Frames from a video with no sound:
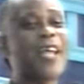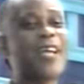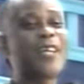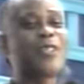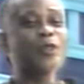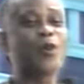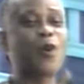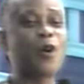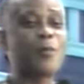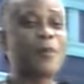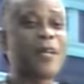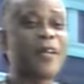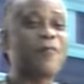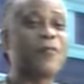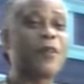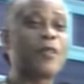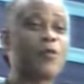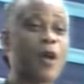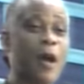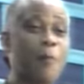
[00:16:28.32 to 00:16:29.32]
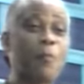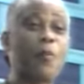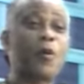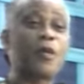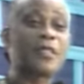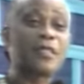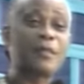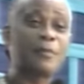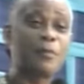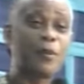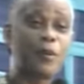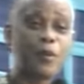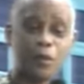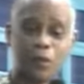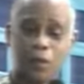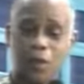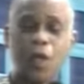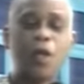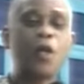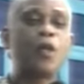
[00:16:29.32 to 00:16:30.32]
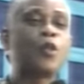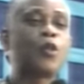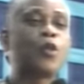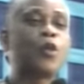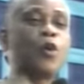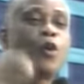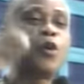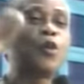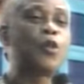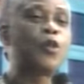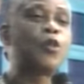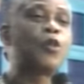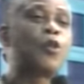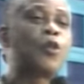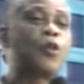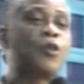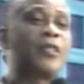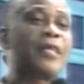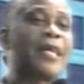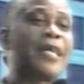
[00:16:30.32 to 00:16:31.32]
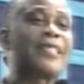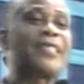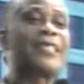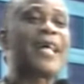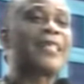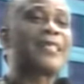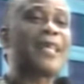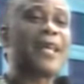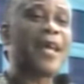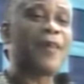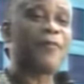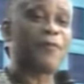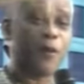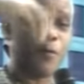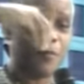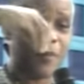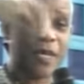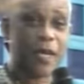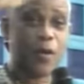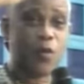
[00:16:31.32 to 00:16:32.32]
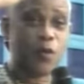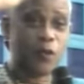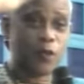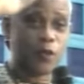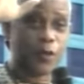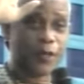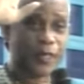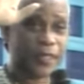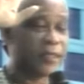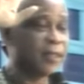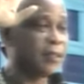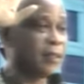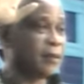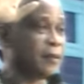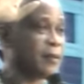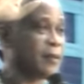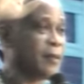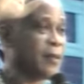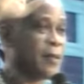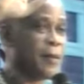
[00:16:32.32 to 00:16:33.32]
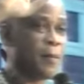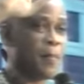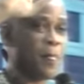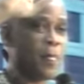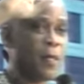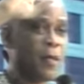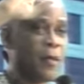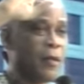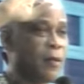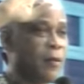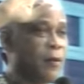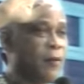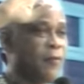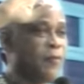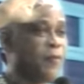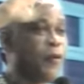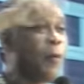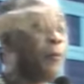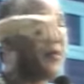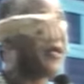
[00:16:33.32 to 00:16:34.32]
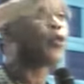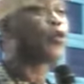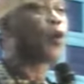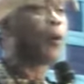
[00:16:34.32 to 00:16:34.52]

he told me if it were possible to shoot a satellite for me, he would do it for me to